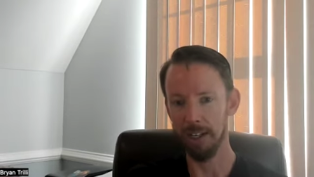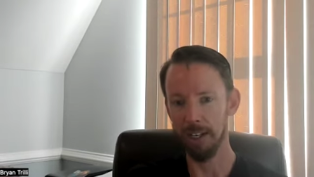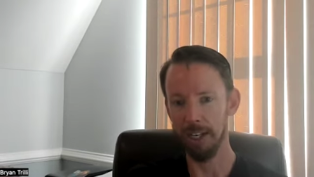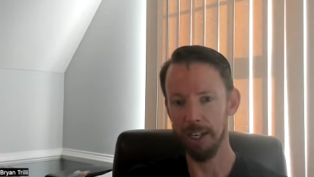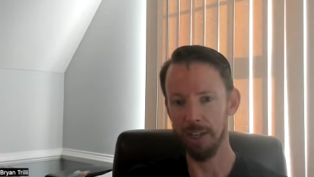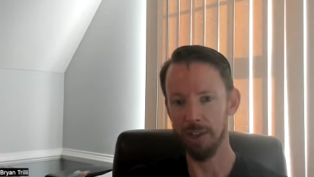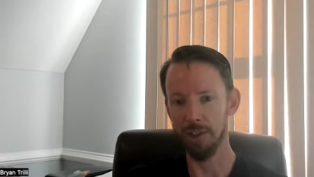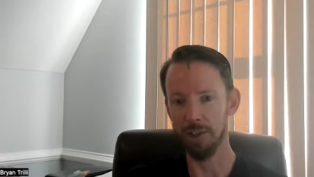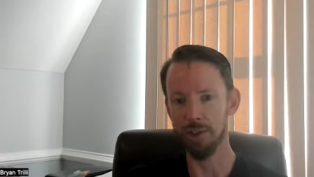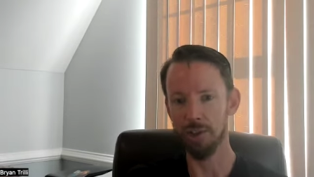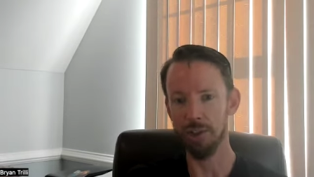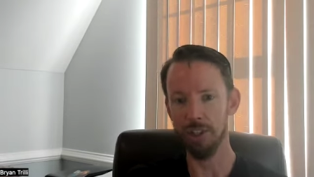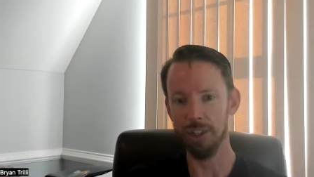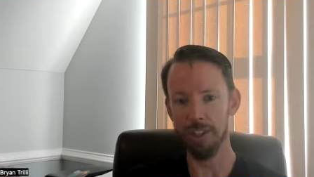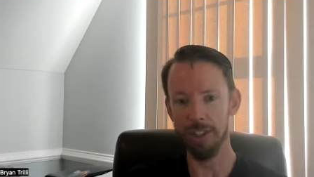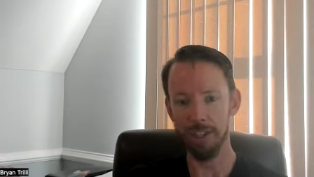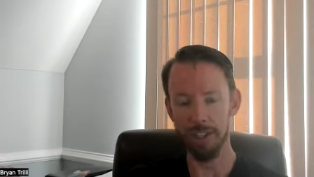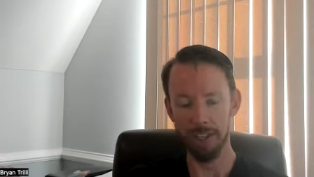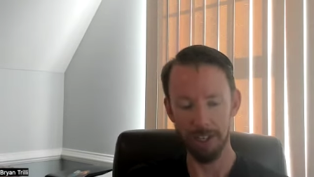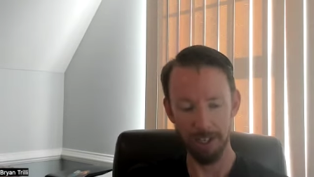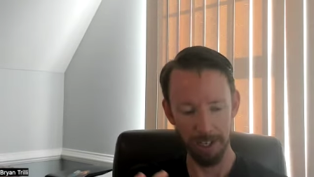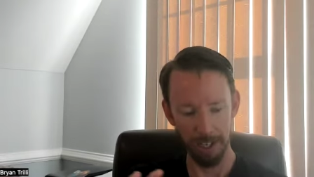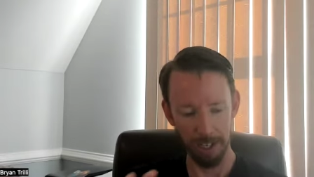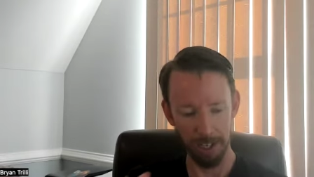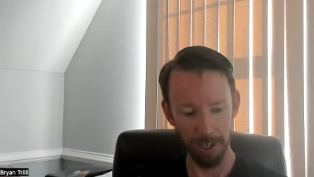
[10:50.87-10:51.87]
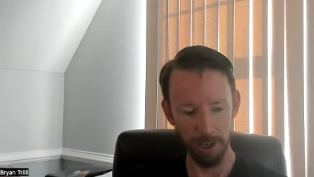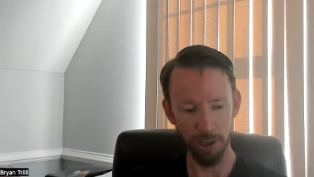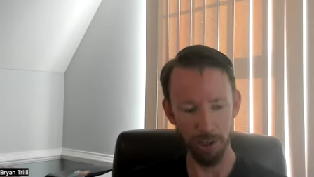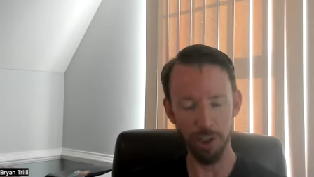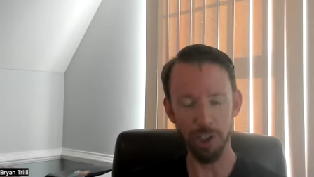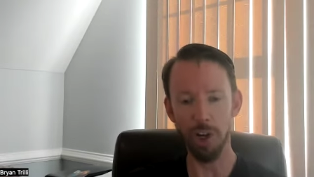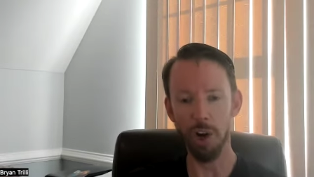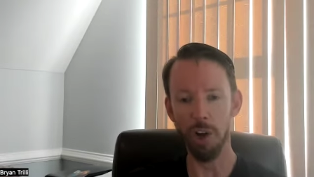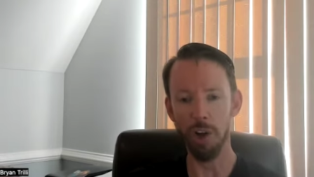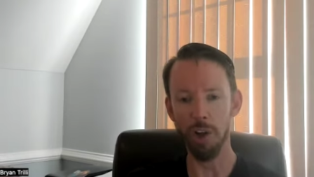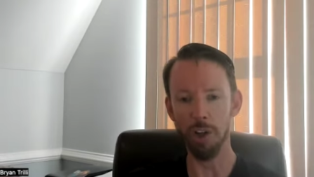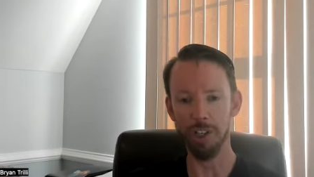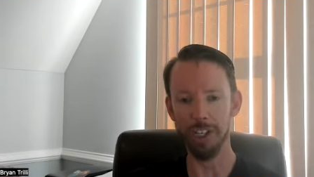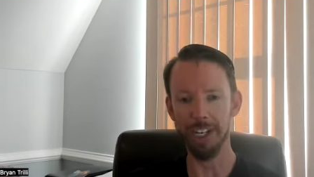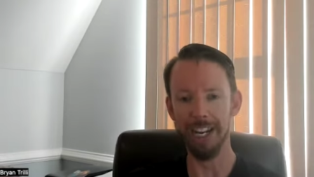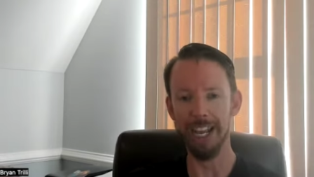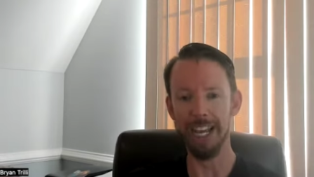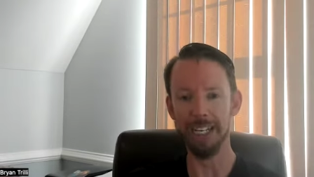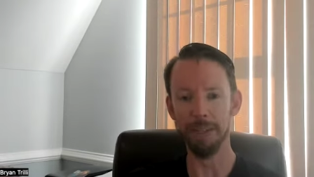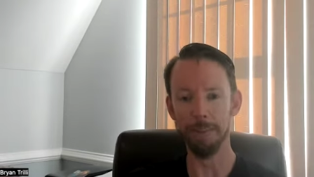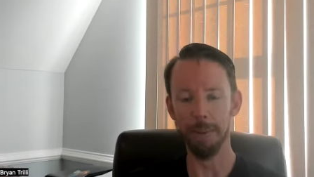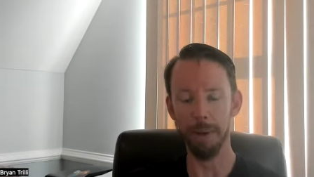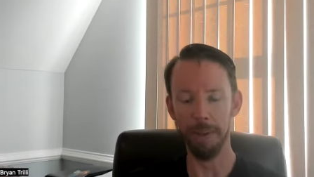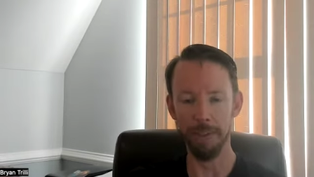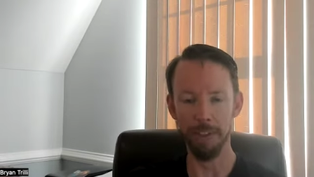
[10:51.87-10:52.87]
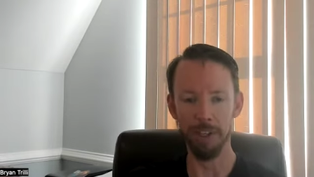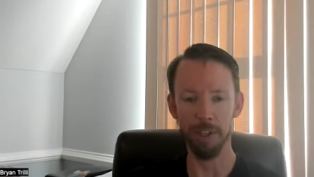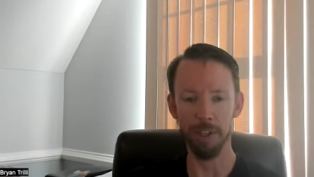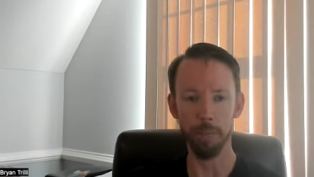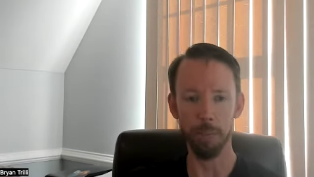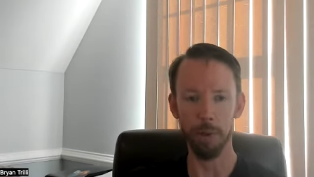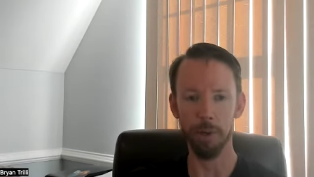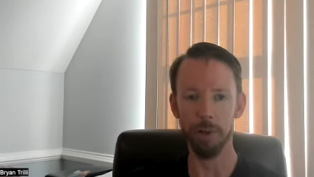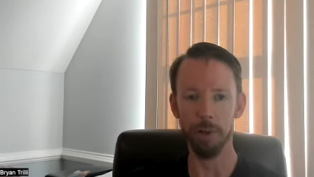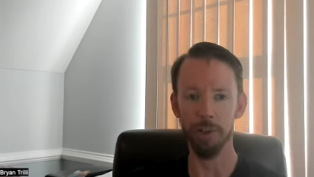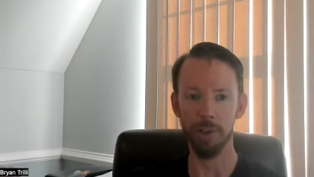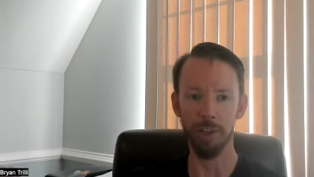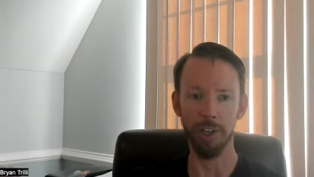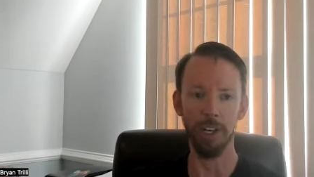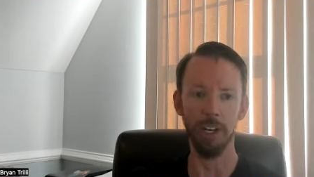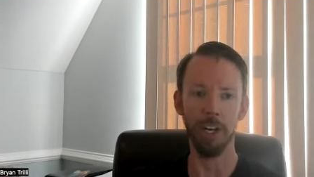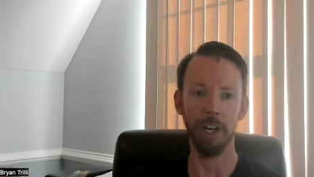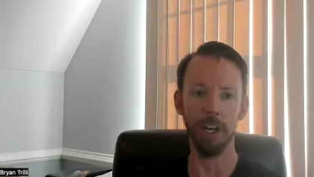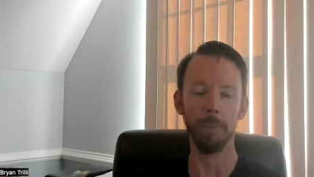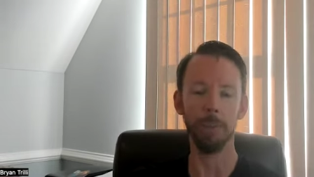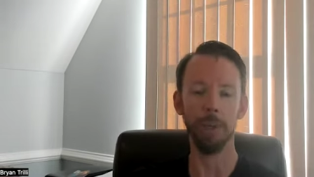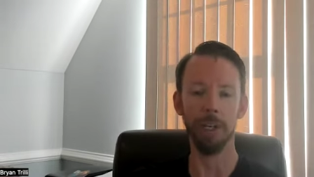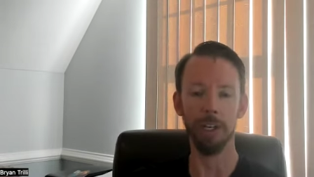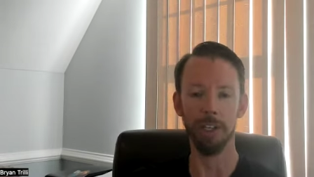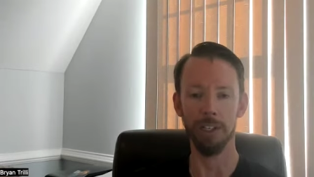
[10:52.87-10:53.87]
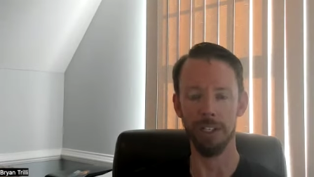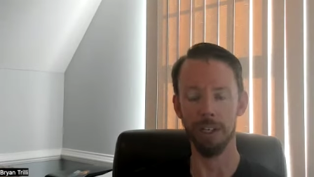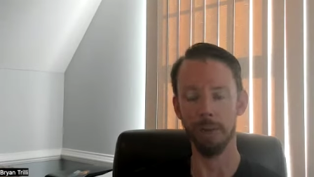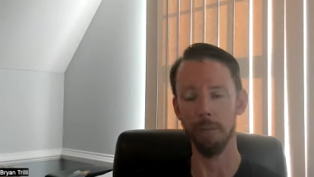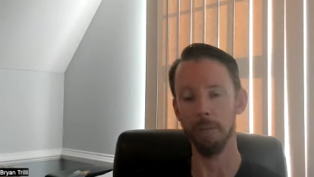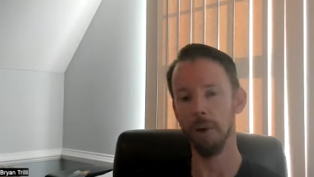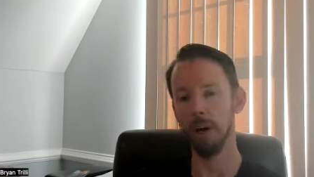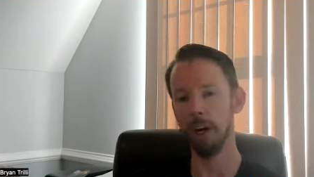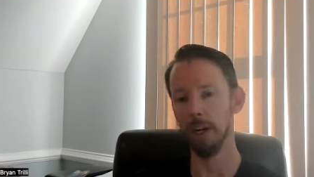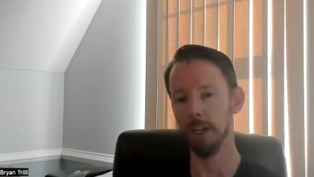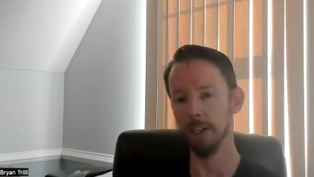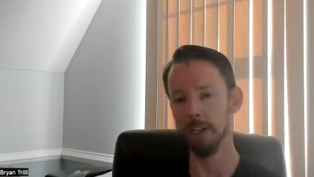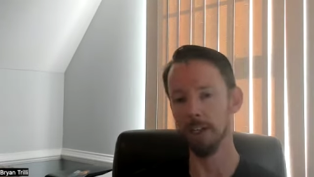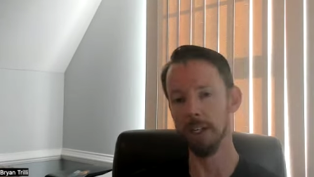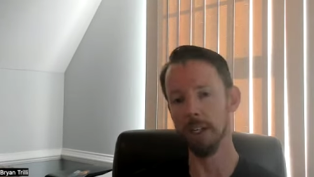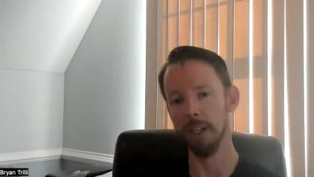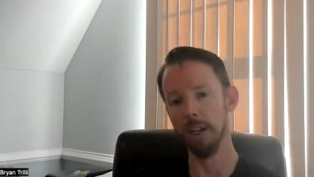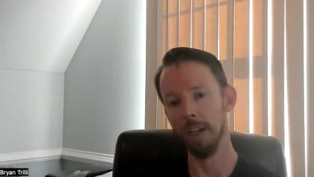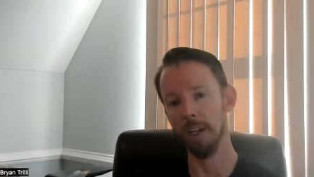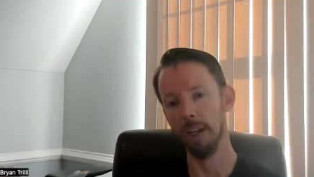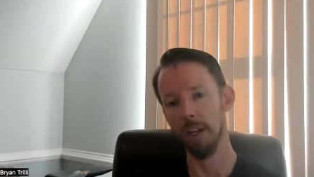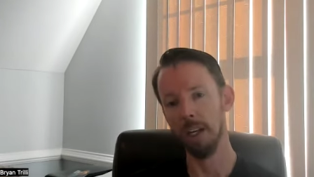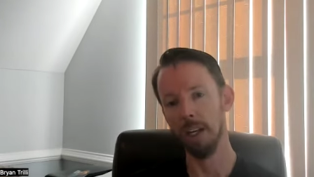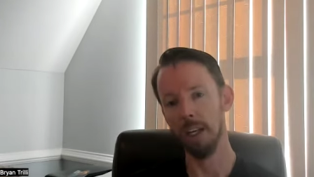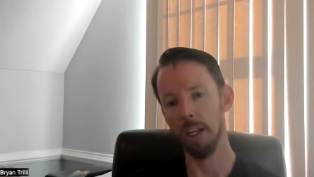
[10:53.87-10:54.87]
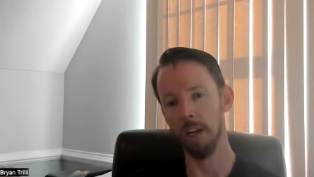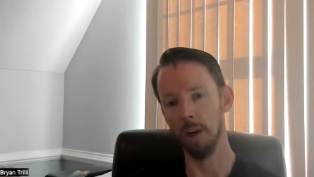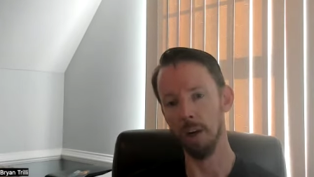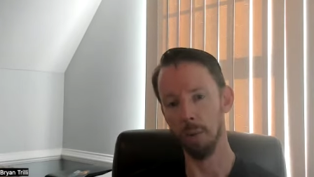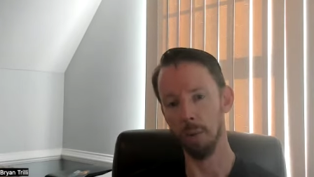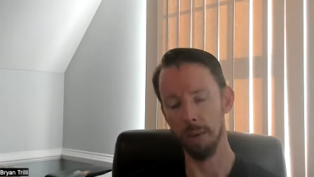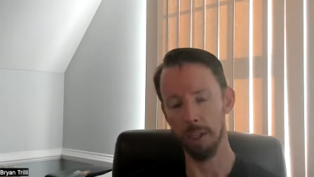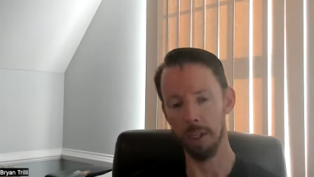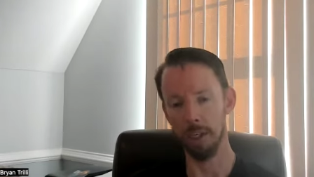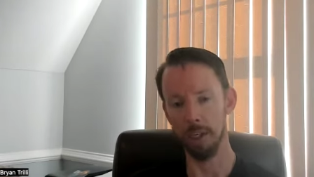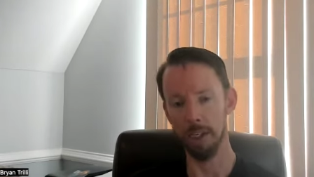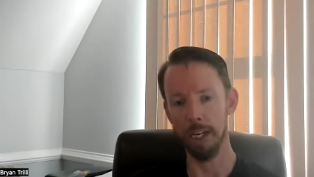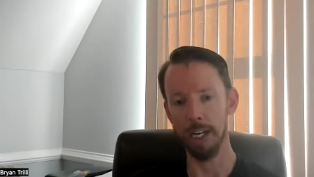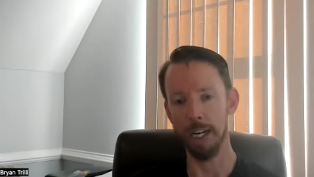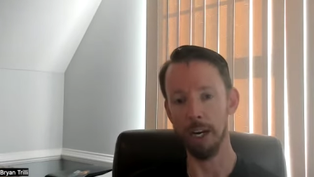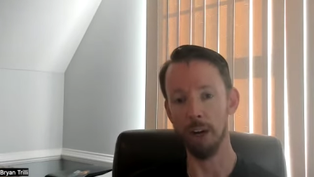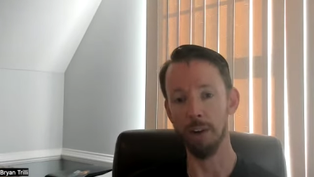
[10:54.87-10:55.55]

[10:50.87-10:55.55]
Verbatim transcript: It's just here's the knowledge it has about this person, and I'm going to summarize, you know, what they said.